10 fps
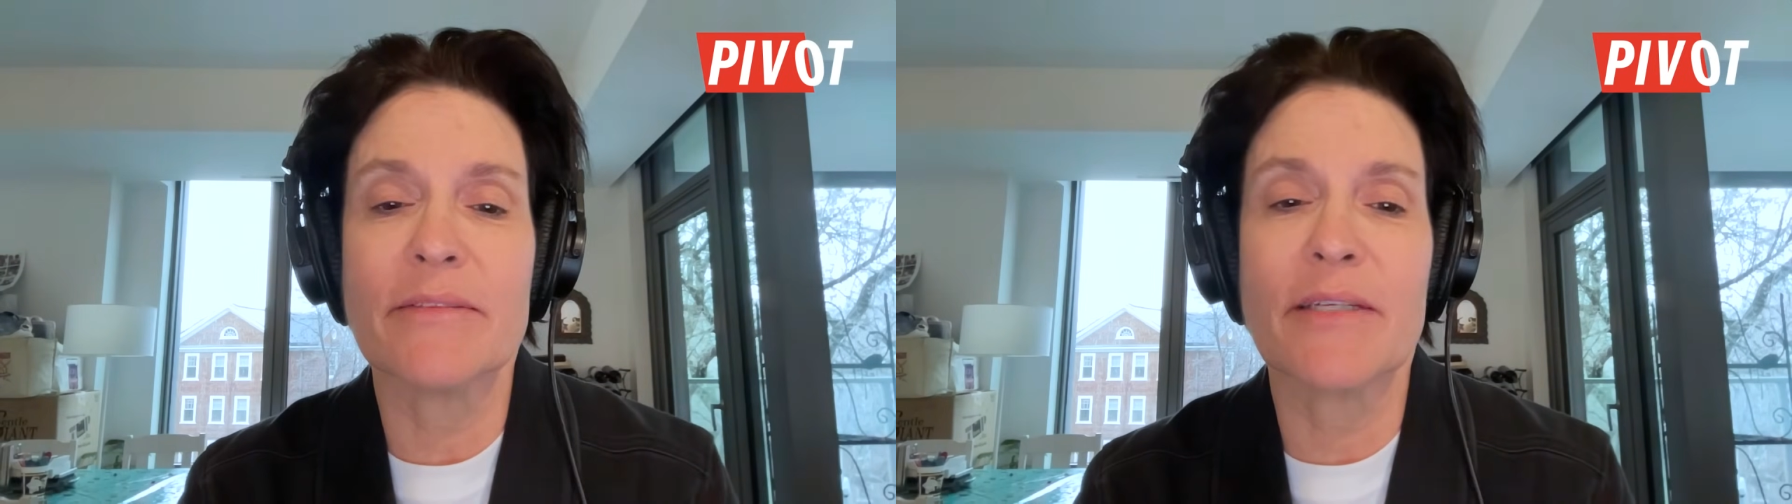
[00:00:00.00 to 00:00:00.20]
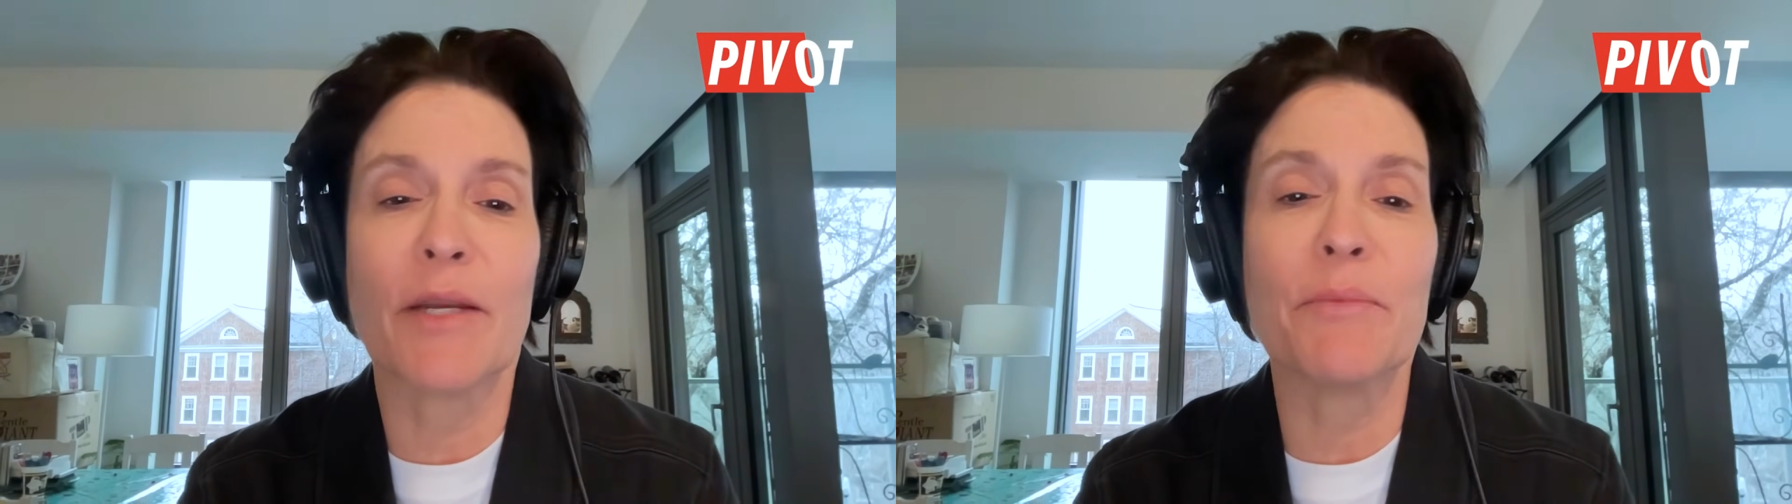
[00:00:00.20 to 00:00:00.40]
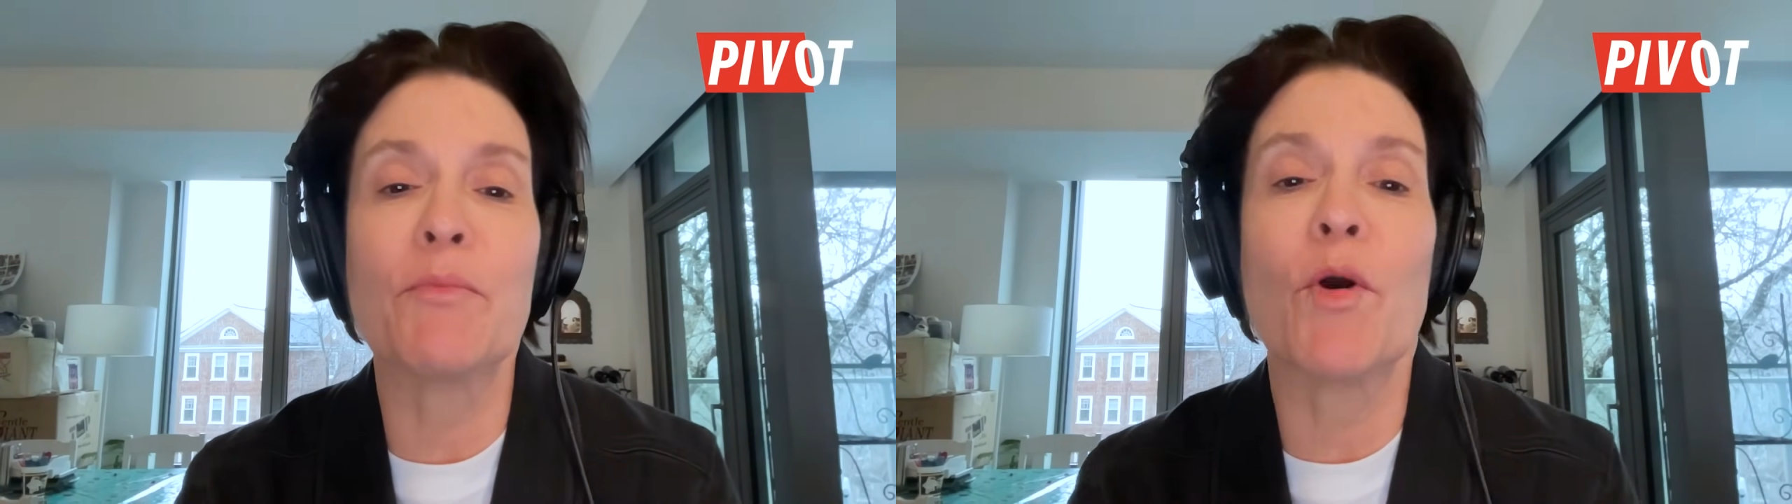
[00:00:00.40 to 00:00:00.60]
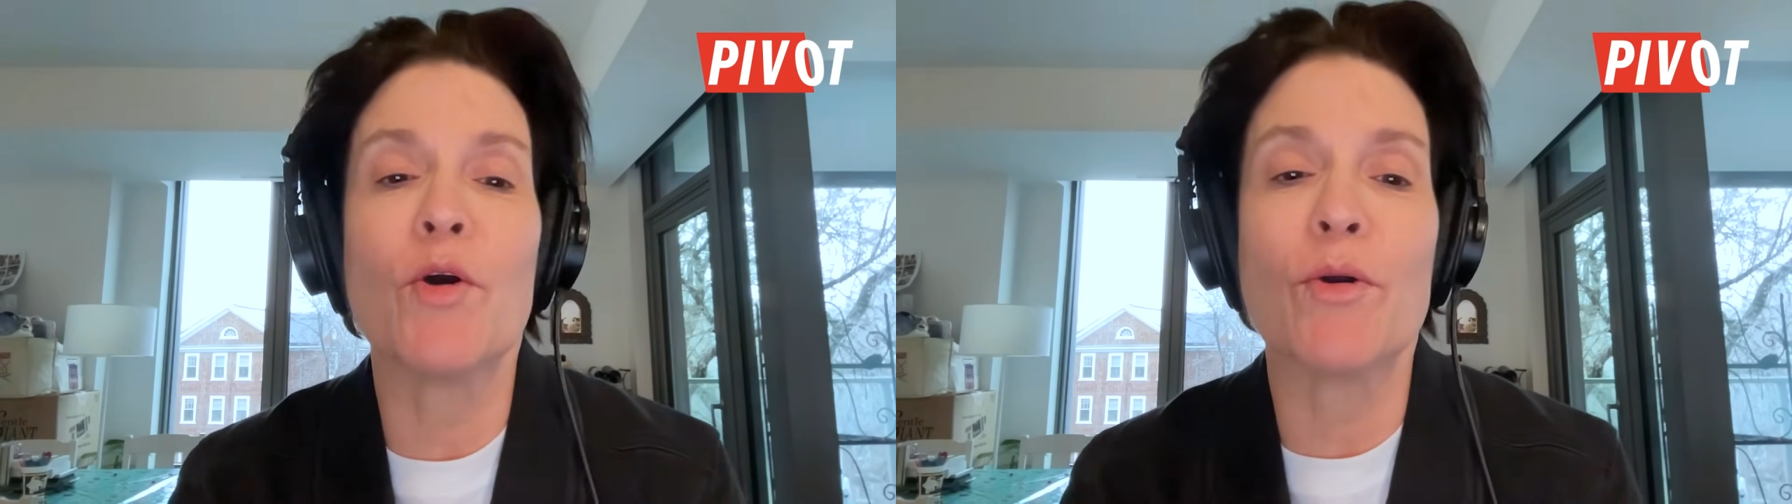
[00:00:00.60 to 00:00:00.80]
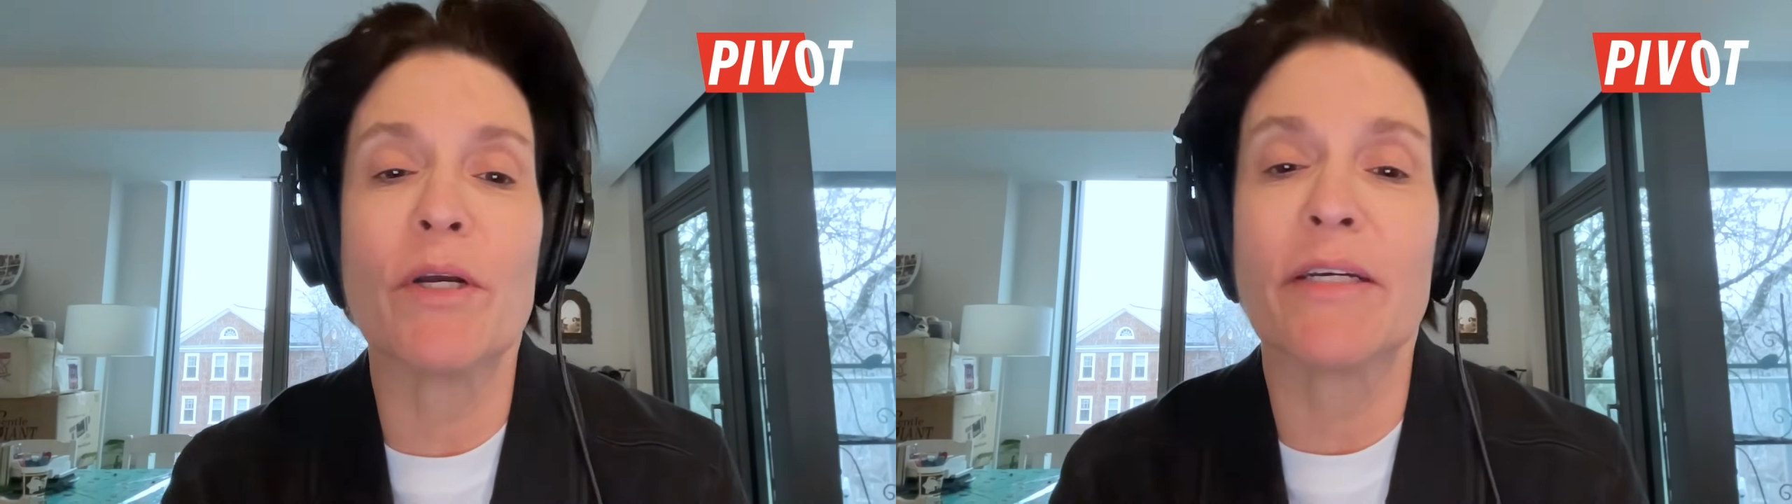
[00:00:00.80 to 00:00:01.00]
You got to be
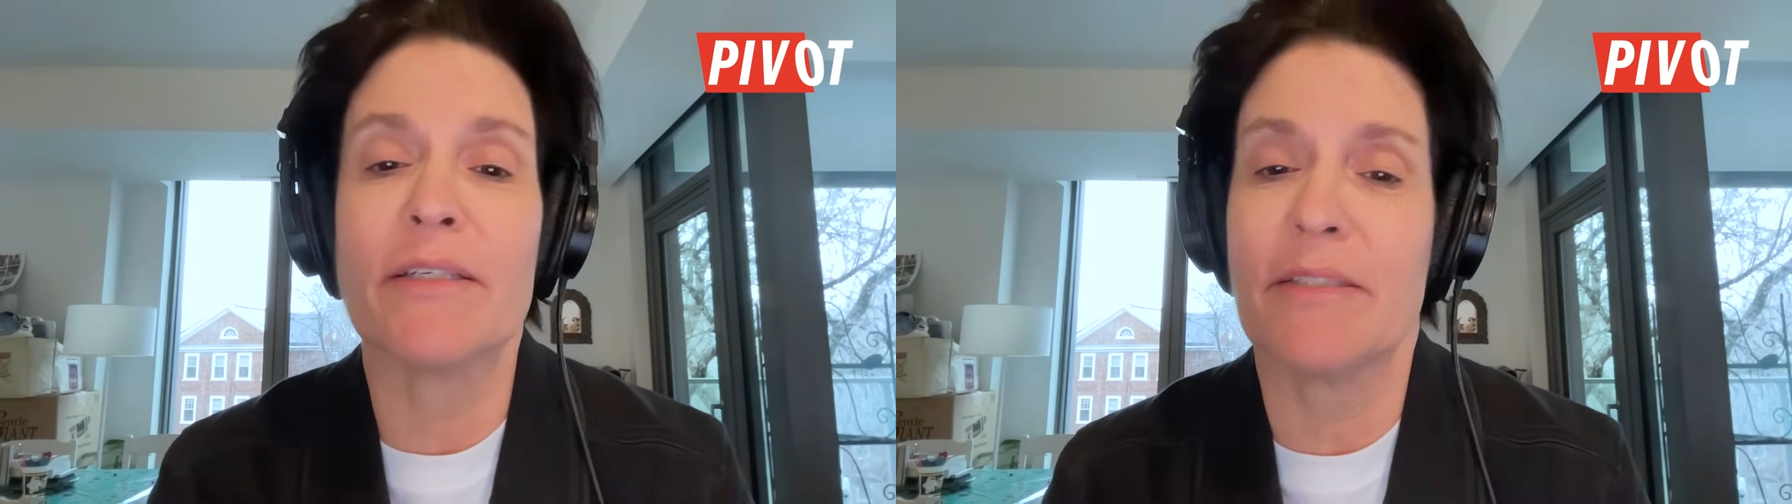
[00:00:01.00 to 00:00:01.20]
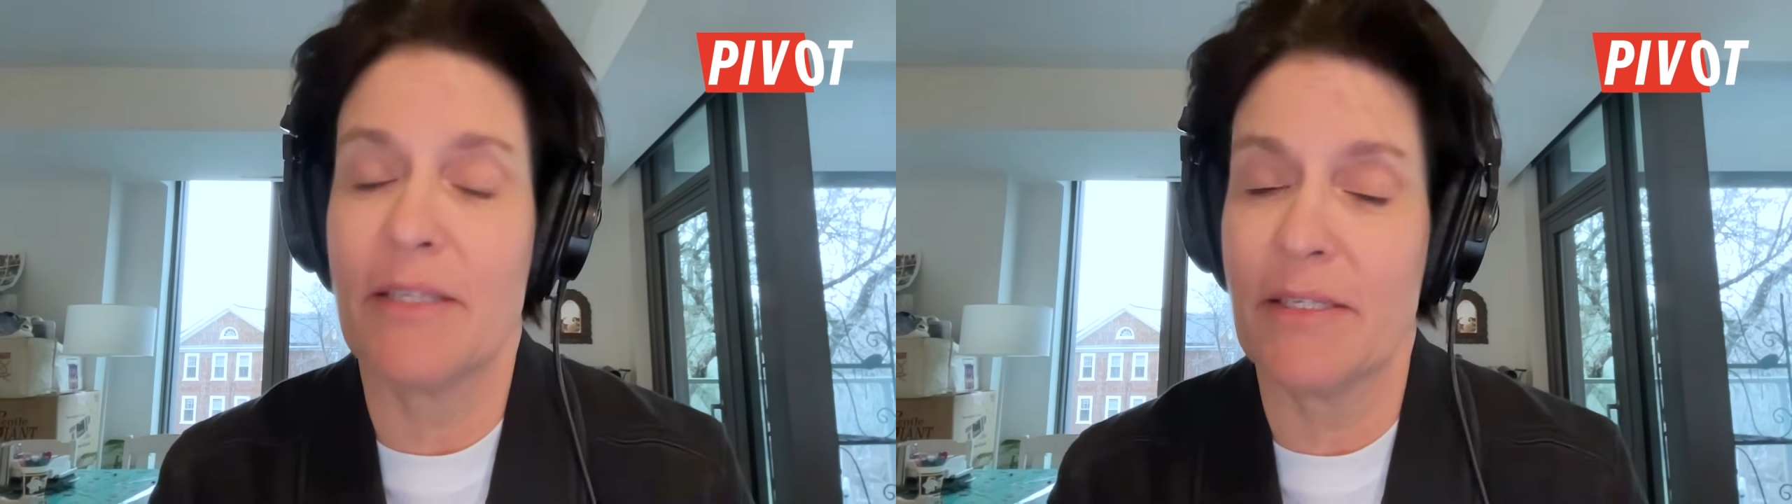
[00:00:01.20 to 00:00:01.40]
woke, as they